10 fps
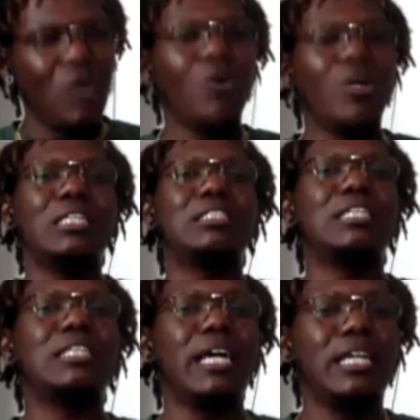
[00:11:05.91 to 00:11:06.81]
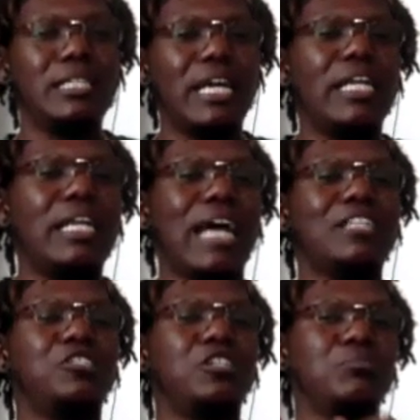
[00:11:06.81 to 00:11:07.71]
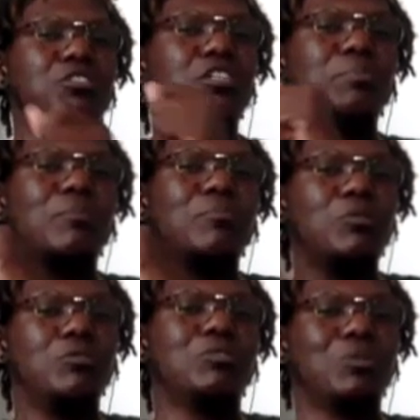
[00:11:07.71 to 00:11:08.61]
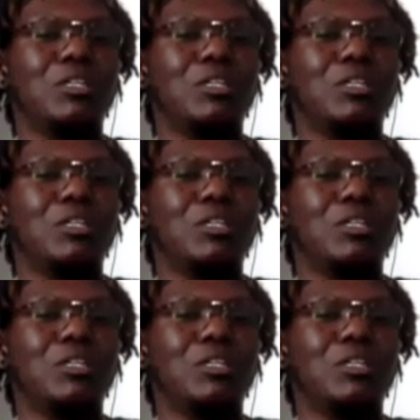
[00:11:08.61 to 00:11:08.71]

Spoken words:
or is today the day that I jump ship and move to